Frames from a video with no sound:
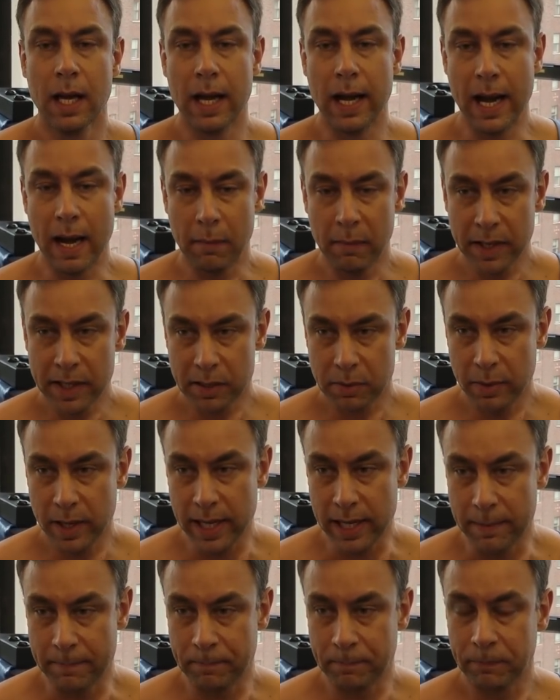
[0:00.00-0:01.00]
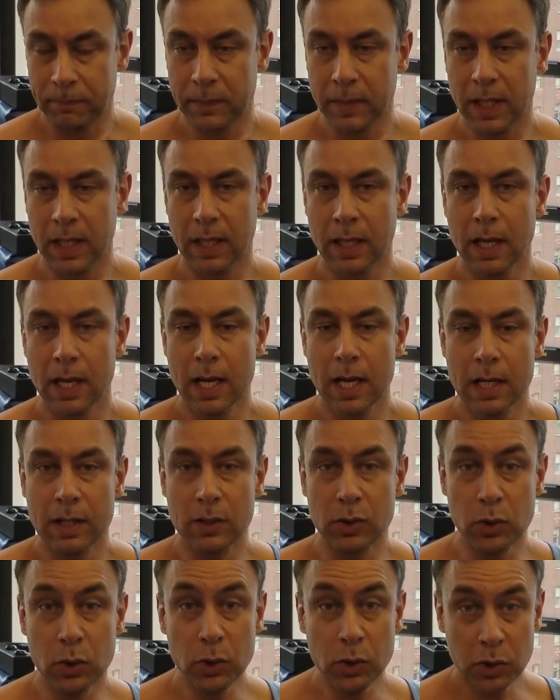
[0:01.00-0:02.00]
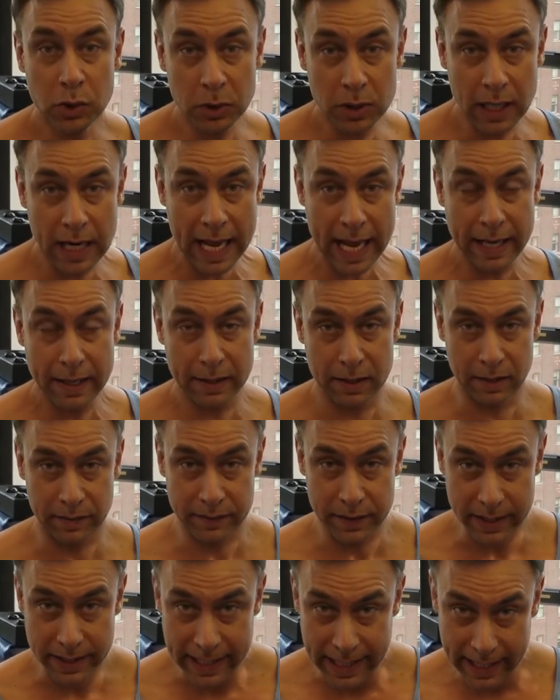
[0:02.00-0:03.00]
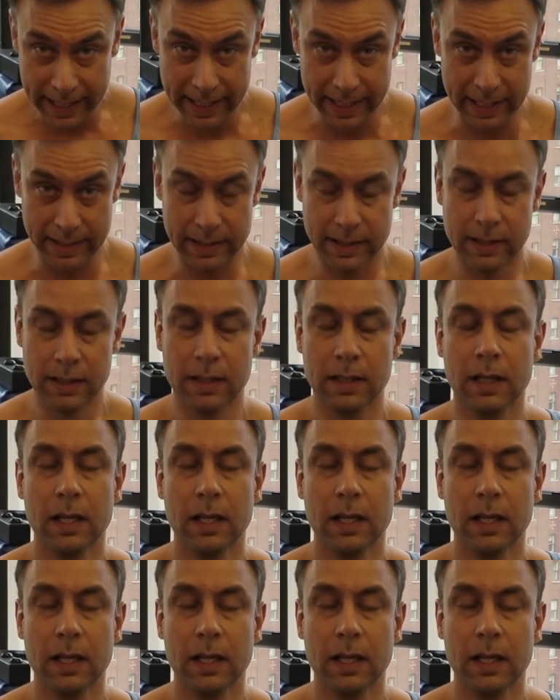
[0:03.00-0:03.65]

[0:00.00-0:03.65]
Number three, due to the length of the diet,